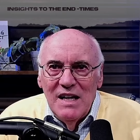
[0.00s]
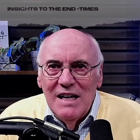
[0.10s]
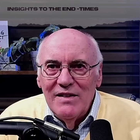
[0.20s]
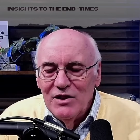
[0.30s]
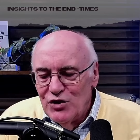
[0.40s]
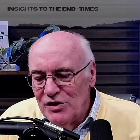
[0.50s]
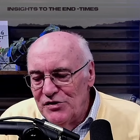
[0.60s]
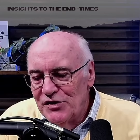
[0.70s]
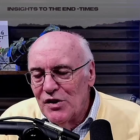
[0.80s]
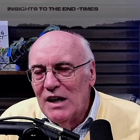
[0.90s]
And then
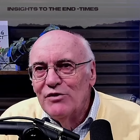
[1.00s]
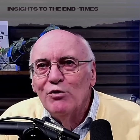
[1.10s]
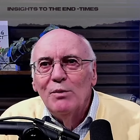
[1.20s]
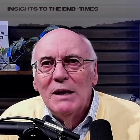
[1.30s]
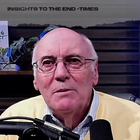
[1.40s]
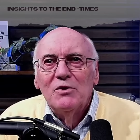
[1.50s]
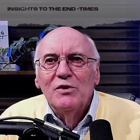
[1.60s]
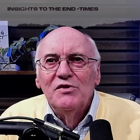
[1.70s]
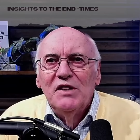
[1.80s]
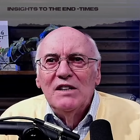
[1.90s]
Jesus Christ will be able to
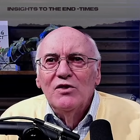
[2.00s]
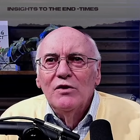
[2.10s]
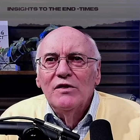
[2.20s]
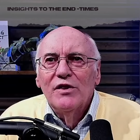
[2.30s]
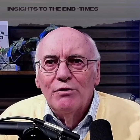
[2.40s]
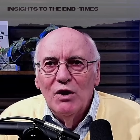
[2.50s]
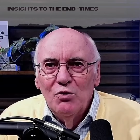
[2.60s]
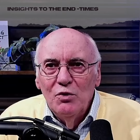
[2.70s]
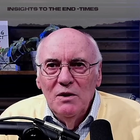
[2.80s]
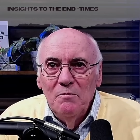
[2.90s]
ascend to the
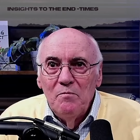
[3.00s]
throne